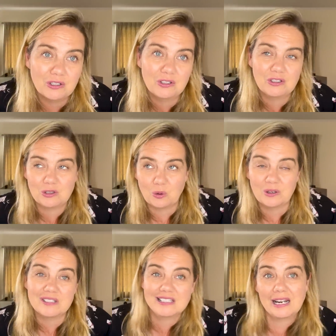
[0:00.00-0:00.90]

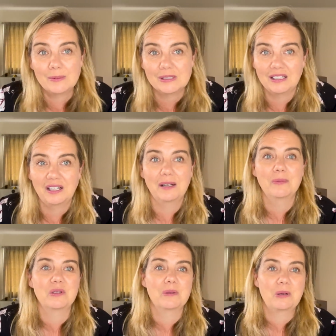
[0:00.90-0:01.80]
stores, Sam's Club,
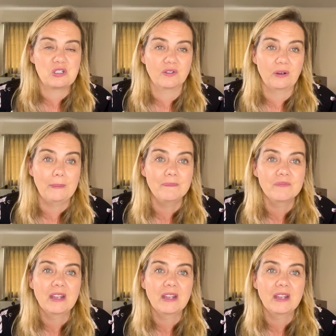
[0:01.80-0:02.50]
there's a bunch of them.